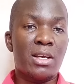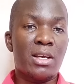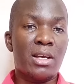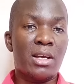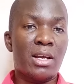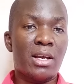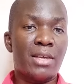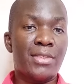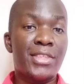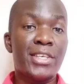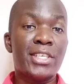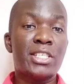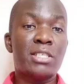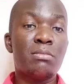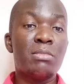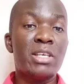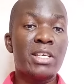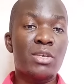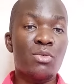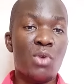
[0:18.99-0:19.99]
this
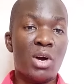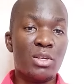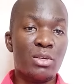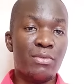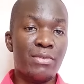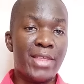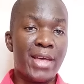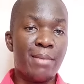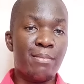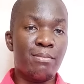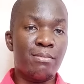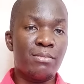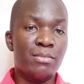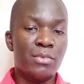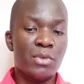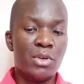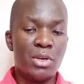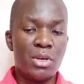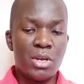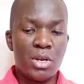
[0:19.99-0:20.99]
being one of them,
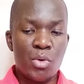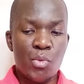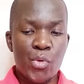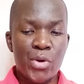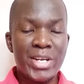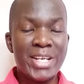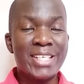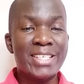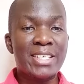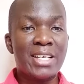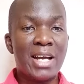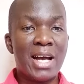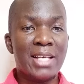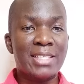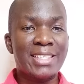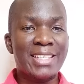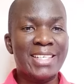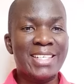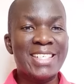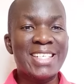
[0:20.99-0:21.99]
we'll
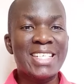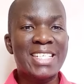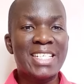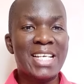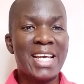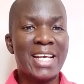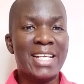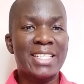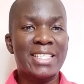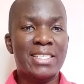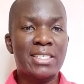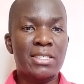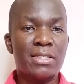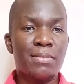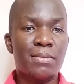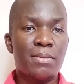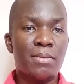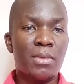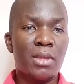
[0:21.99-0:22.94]
discuss in details